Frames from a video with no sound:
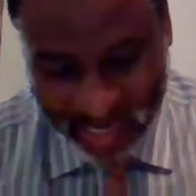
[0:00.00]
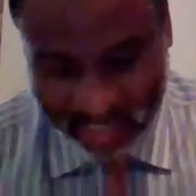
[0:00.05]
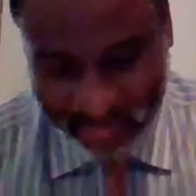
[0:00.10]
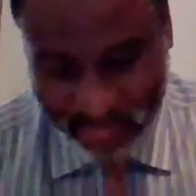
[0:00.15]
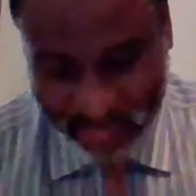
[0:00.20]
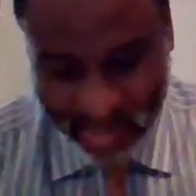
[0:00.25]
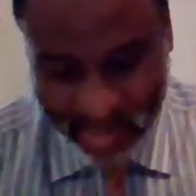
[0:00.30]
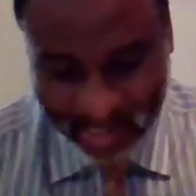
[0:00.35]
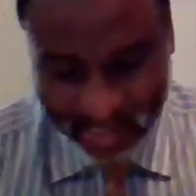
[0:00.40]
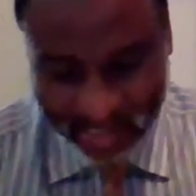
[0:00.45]

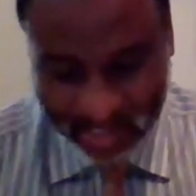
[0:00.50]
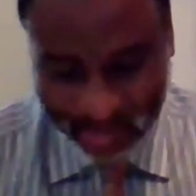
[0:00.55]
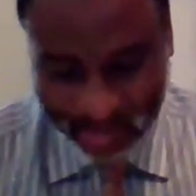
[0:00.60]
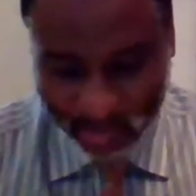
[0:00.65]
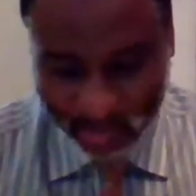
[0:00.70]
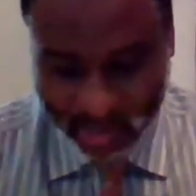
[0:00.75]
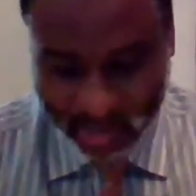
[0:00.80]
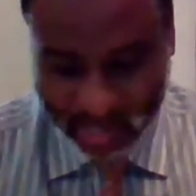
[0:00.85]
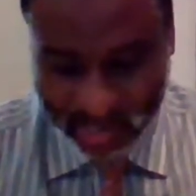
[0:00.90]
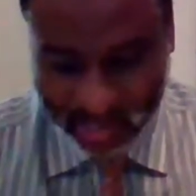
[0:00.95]
bank is
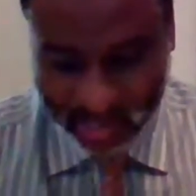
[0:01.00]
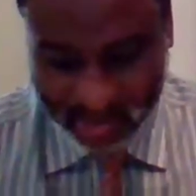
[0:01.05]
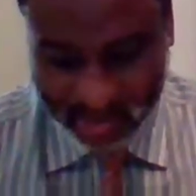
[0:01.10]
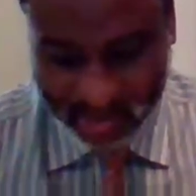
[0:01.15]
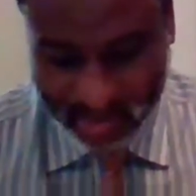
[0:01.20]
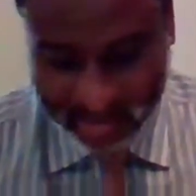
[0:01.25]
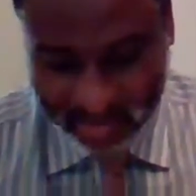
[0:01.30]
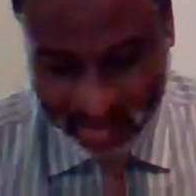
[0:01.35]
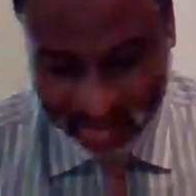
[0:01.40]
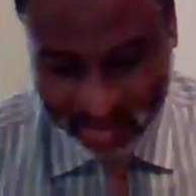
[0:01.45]
we are
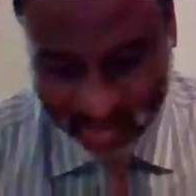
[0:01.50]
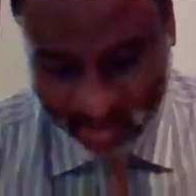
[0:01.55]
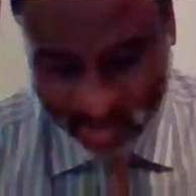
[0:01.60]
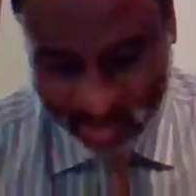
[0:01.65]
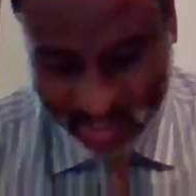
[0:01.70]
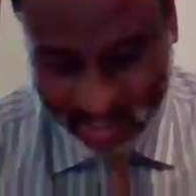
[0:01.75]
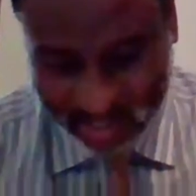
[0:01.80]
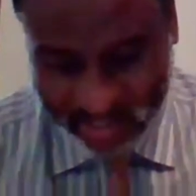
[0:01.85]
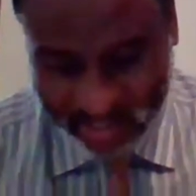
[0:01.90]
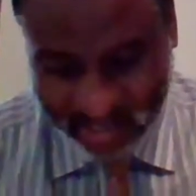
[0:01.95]

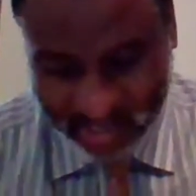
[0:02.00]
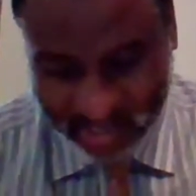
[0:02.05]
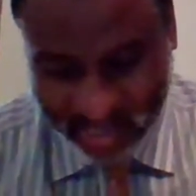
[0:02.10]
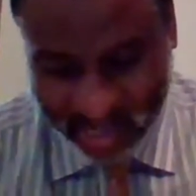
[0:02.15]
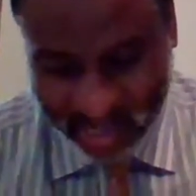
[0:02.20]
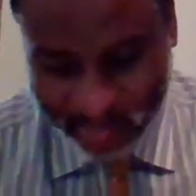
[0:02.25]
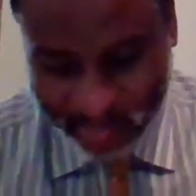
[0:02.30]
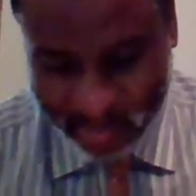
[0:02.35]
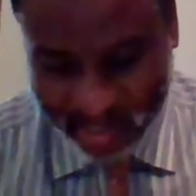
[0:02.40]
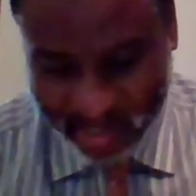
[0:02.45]
increasing
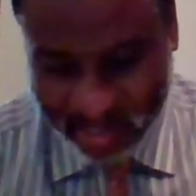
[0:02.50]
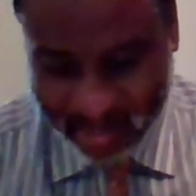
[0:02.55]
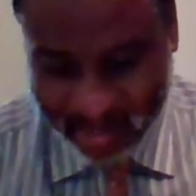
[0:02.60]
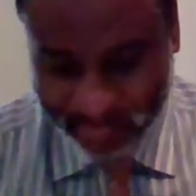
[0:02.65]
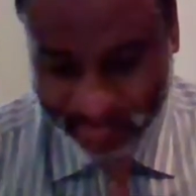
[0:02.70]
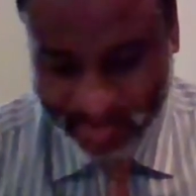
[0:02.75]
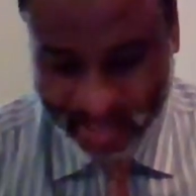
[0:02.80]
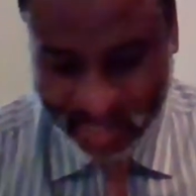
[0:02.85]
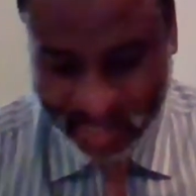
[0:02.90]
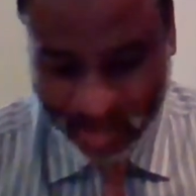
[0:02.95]
climate
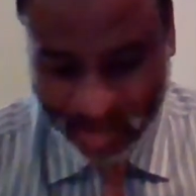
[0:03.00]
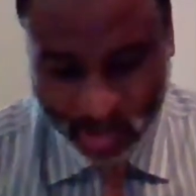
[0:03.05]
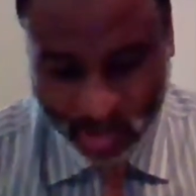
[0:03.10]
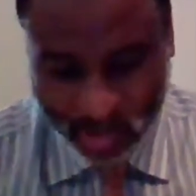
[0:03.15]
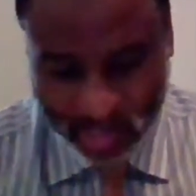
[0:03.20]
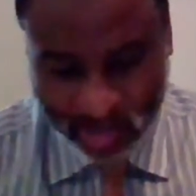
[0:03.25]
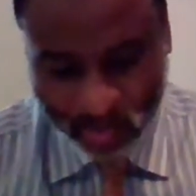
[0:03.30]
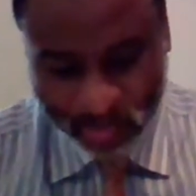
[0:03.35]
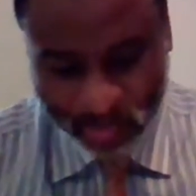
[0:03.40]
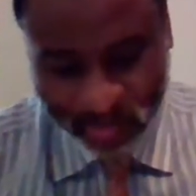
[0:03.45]
and
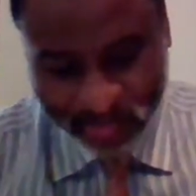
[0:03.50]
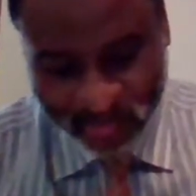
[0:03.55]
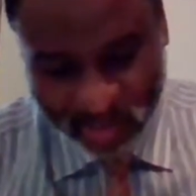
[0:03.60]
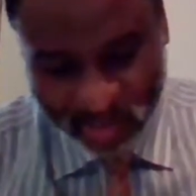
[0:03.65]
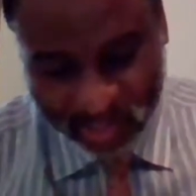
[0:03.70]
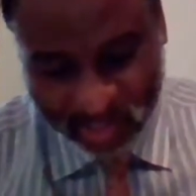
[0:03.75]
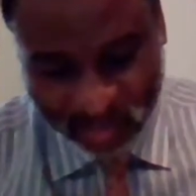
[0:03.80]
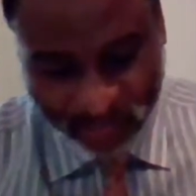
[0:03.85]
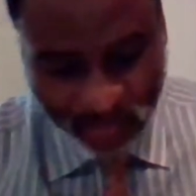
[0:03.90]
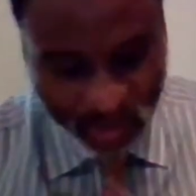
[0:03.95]
weather
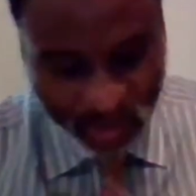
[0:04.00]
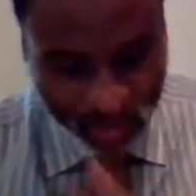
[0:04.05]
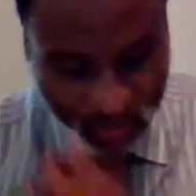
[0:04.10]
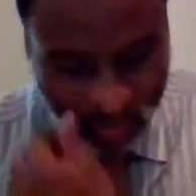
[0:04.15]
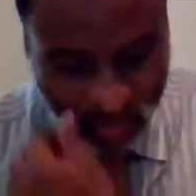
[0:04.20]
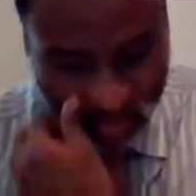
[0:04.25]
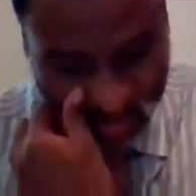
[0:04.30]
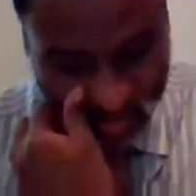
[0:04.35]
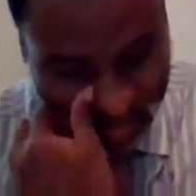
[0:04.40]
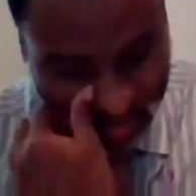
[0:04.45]
observation for
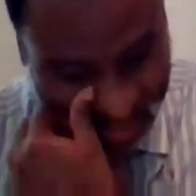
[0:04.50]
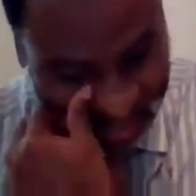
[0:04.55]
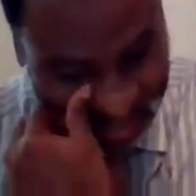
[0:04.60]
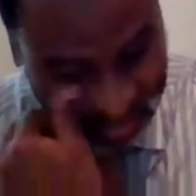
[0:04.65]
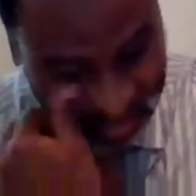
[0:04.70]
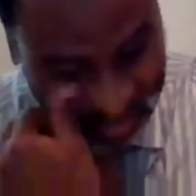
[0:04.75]
extreme events,